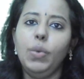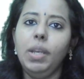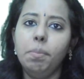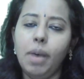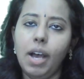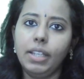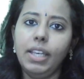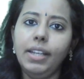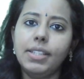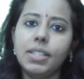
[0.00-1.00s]
between
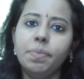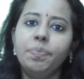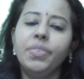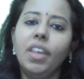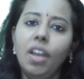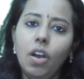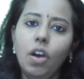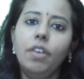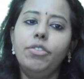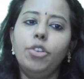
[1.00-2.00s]
markets,
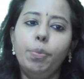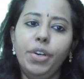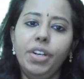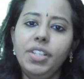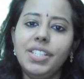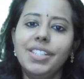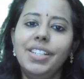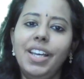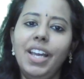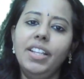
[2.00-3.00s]
entrepreneurs
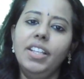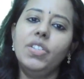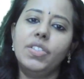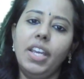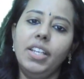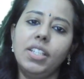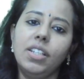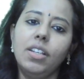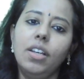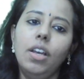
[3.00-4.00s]
and the
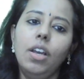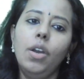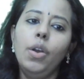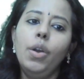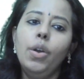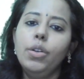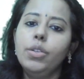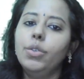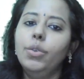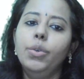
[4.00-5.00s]
society.
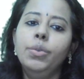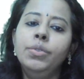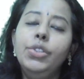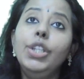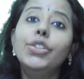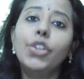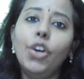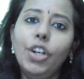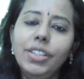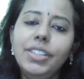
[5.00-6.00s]
So these are
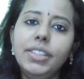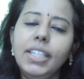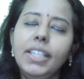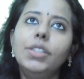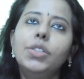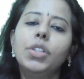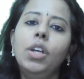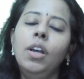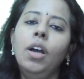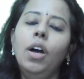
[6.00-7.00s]
all the things
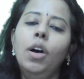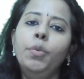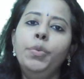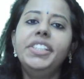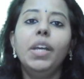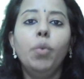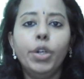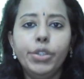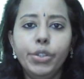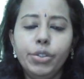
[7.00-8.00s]
which I
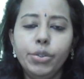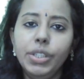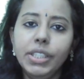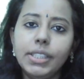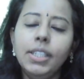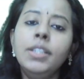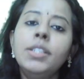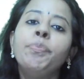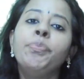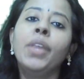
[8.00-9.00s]
wanted to
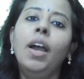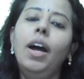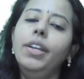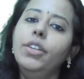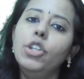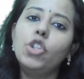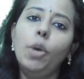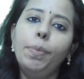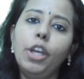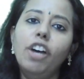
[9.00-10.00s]
discuss under the
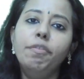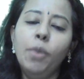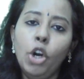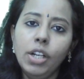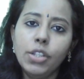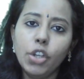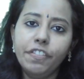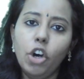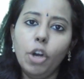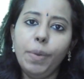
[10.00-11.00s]
topic of models
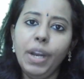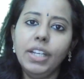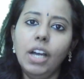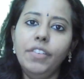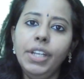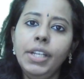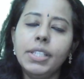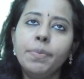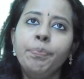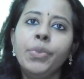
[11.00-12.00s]
of corporate
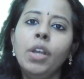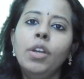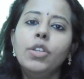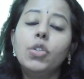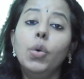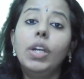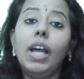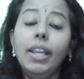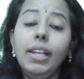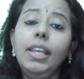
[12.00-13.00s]
governance. So
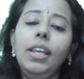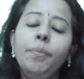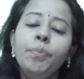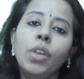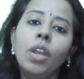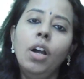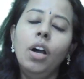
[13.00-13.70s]
kindly